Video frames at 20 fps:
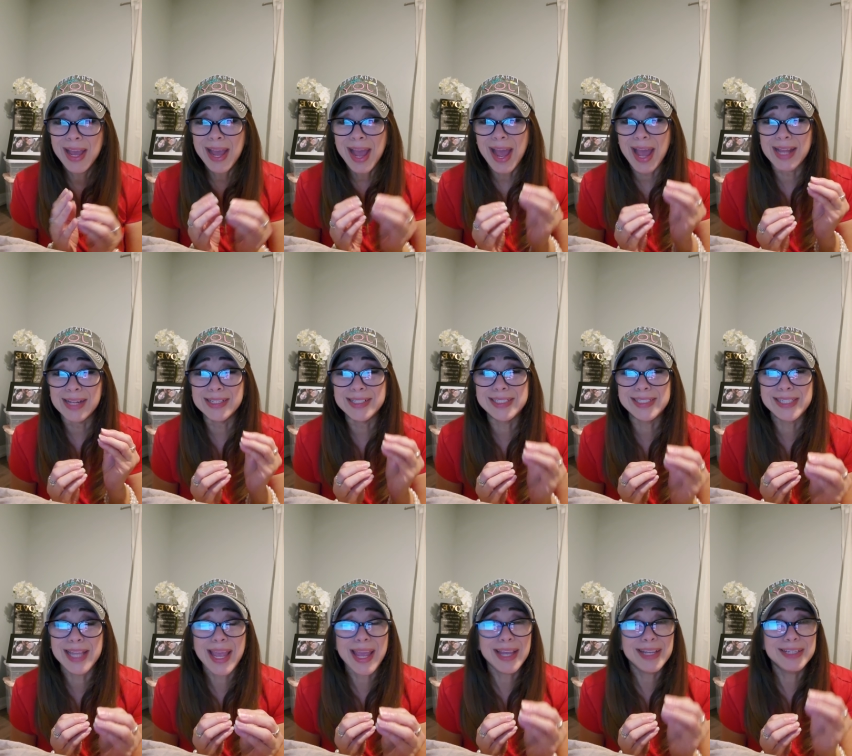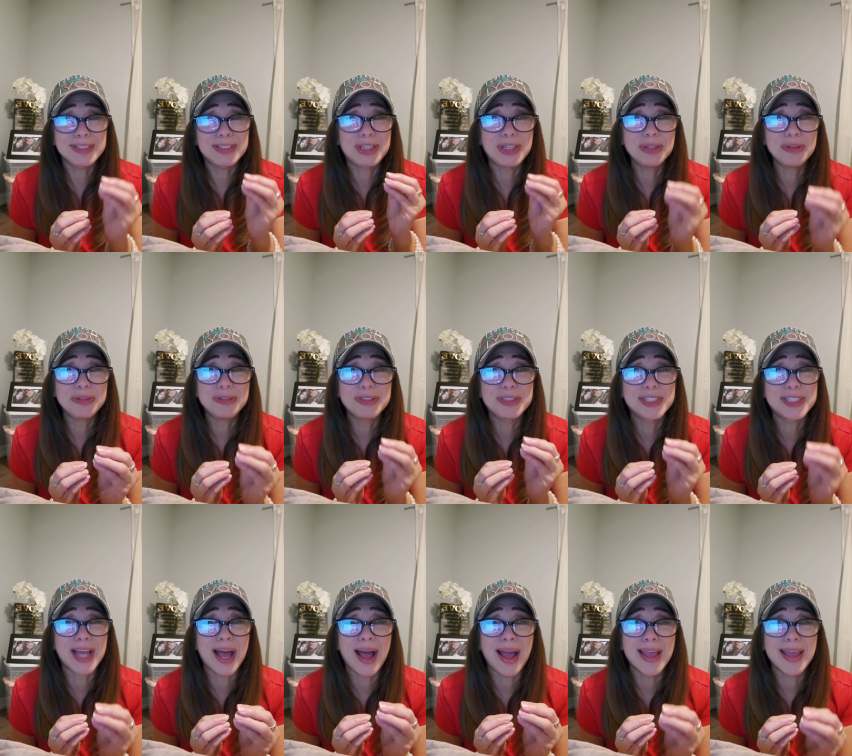and say to
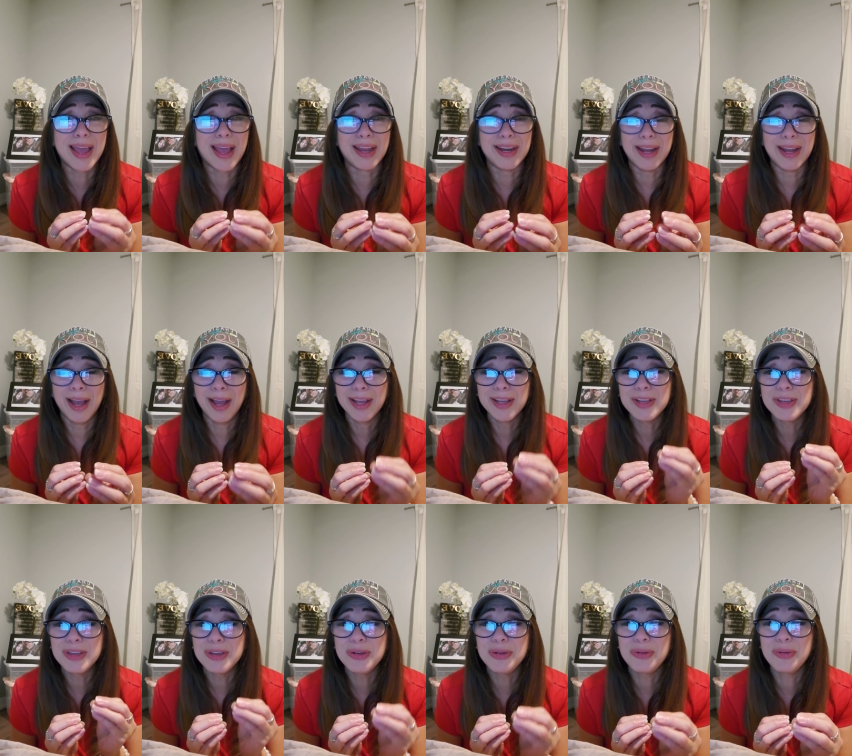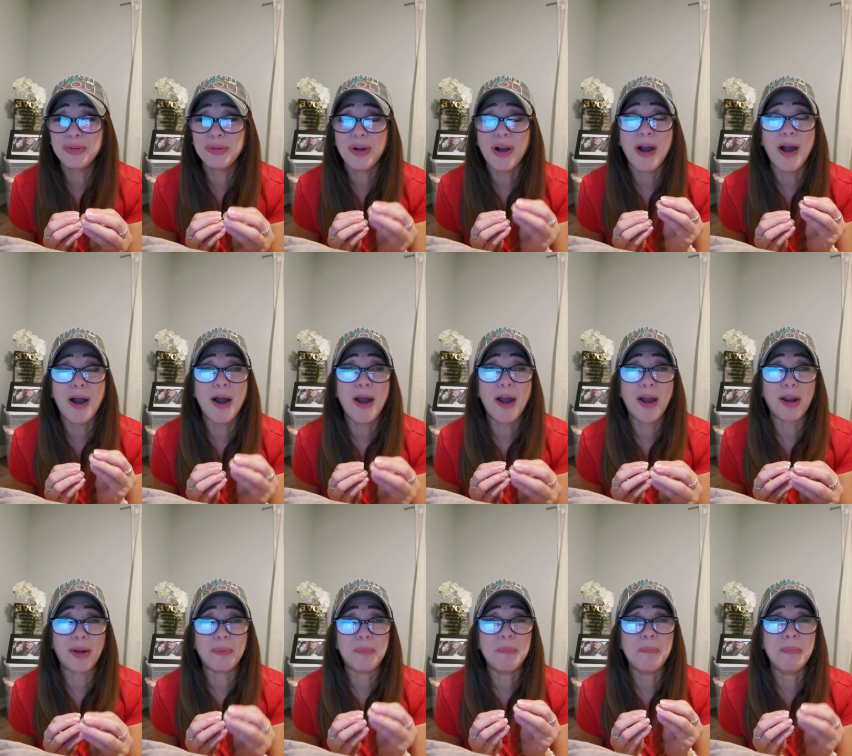Zion, you
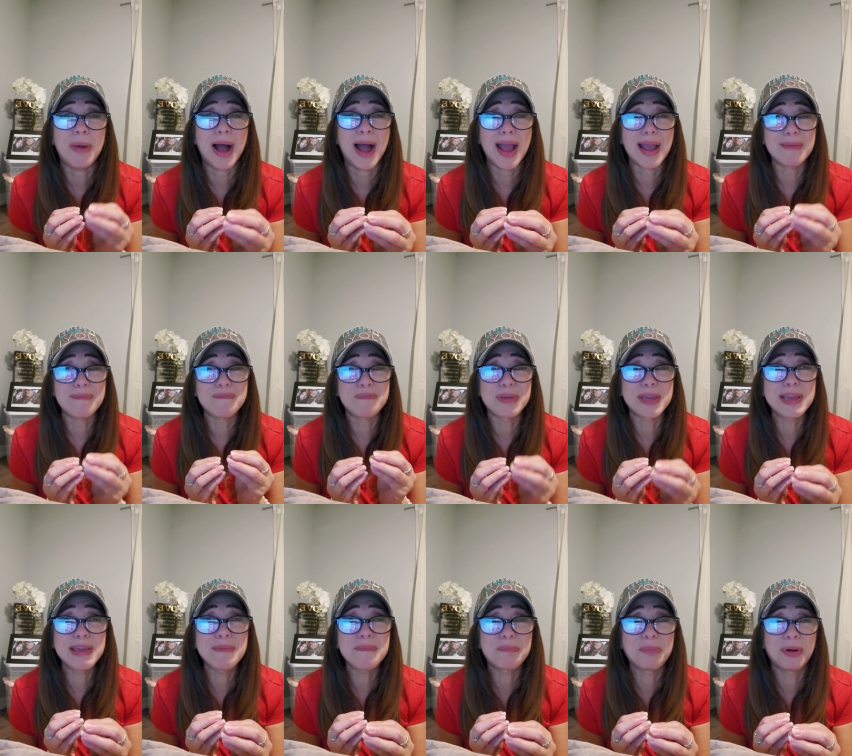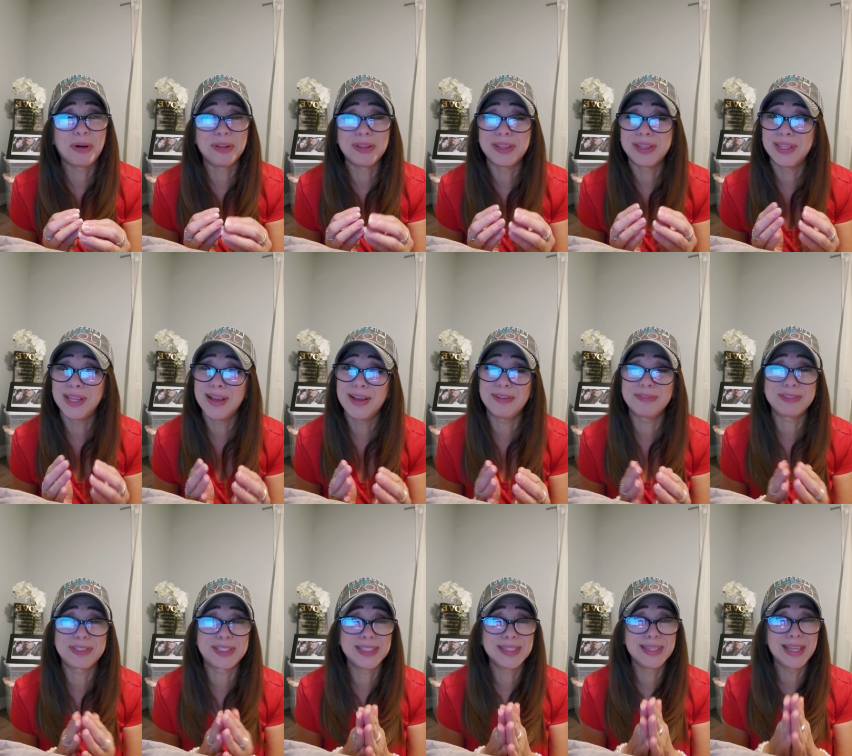are my people,
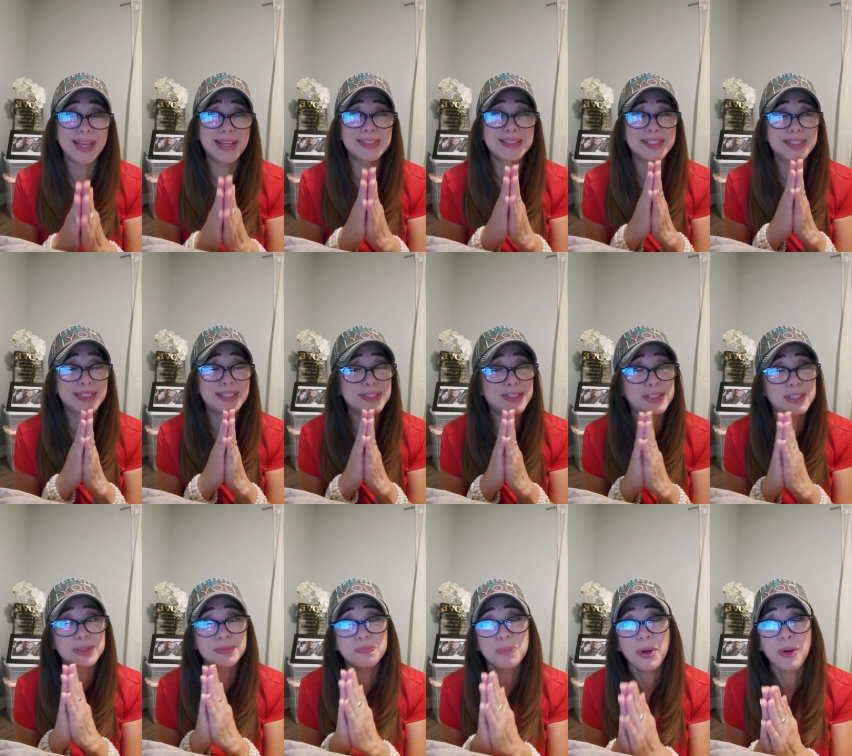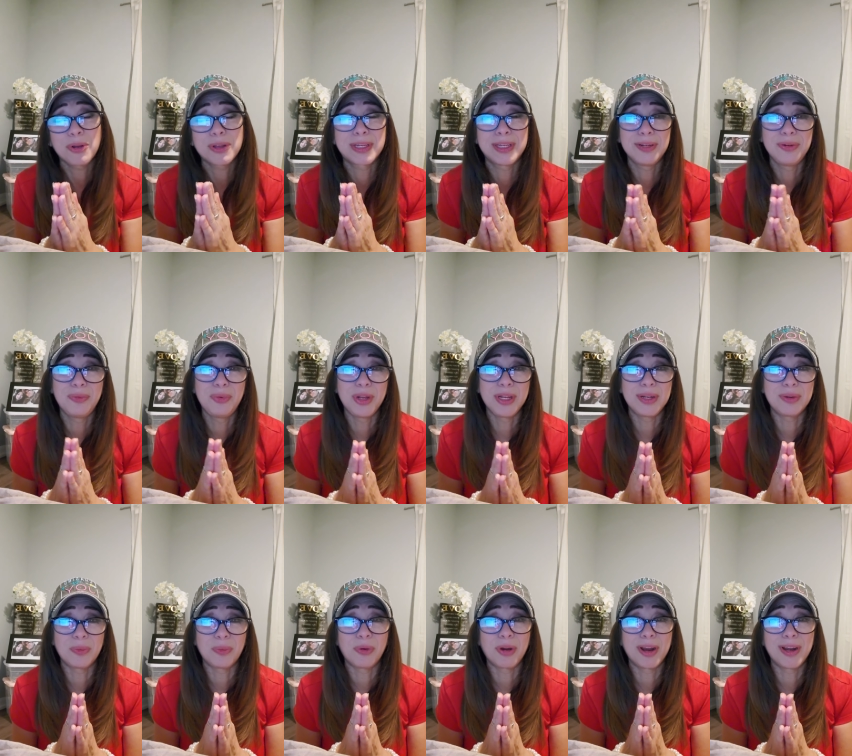loves. That's the spoken
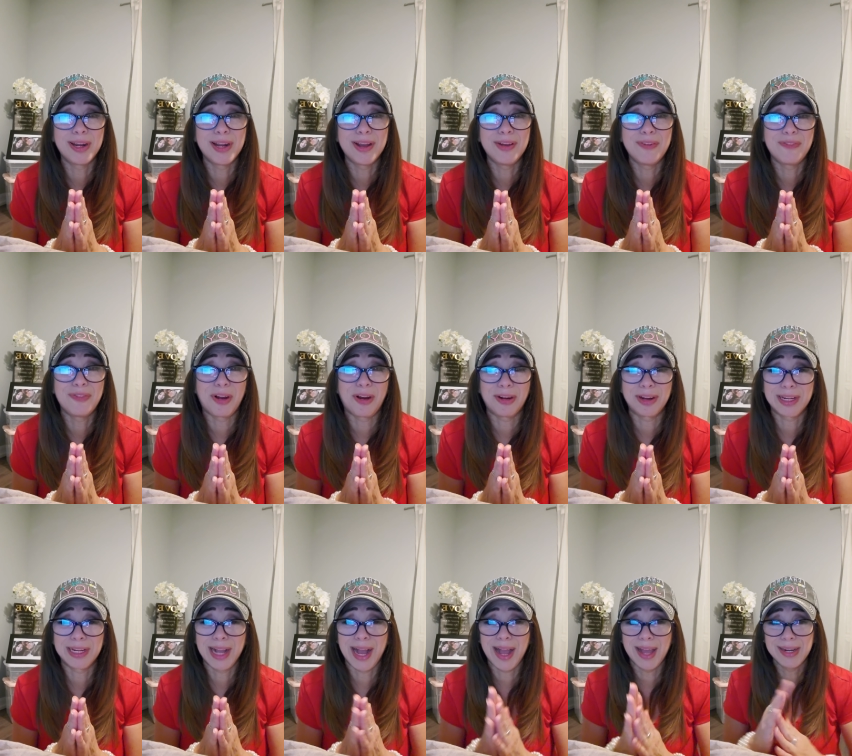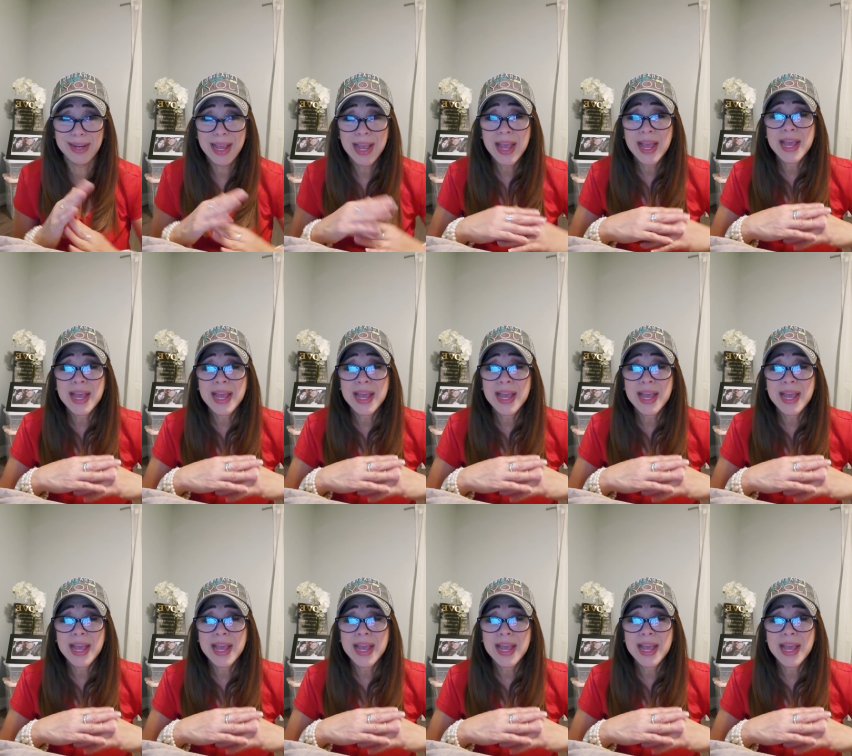written word of our God.